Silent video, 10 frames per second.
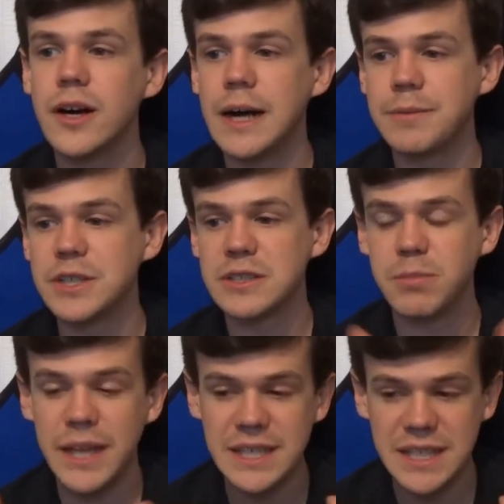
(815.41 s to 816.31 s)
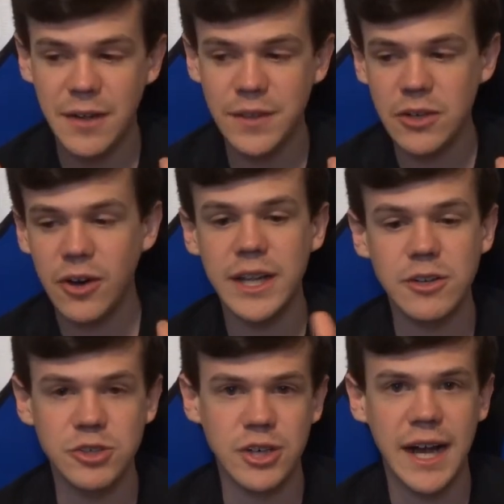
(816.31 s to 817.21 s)
um, to splice out the
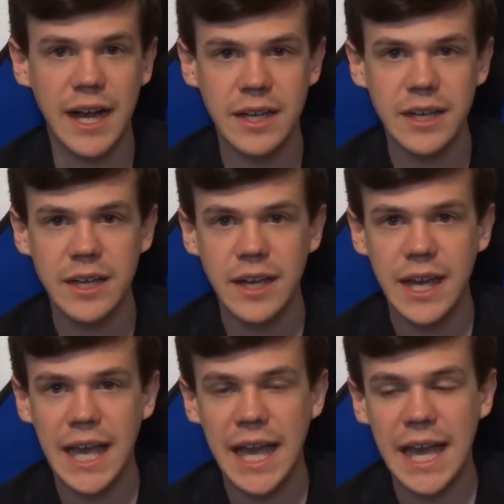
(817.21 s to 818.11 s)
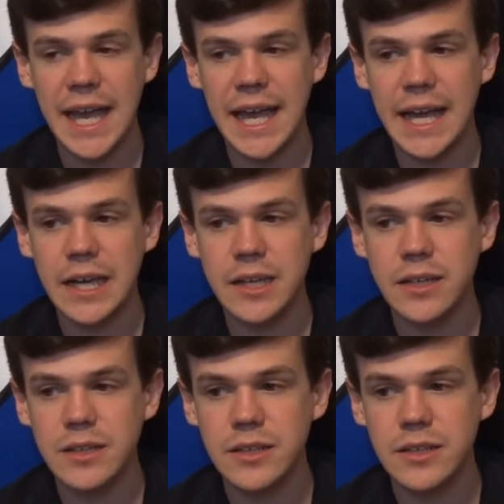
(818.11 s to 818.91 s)
audio track and,